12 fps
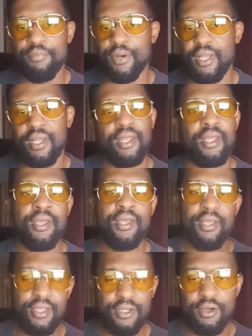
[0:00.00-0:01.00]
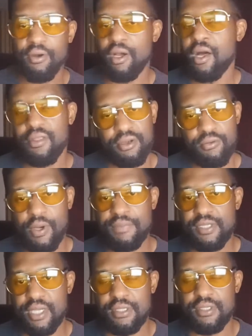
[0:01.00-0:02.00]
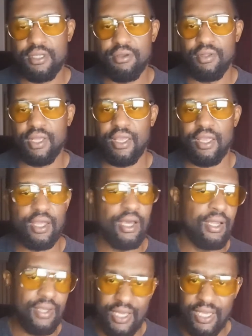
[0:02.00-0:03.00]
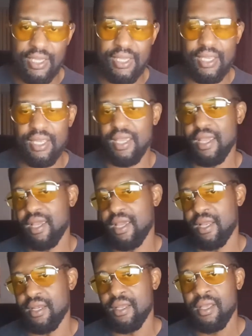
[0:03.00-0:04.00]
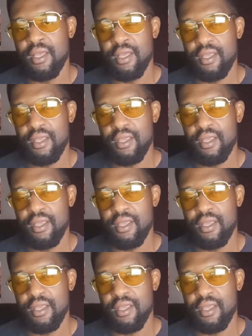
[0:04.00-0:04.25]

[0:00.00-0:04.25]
But, other websites too, like Nike and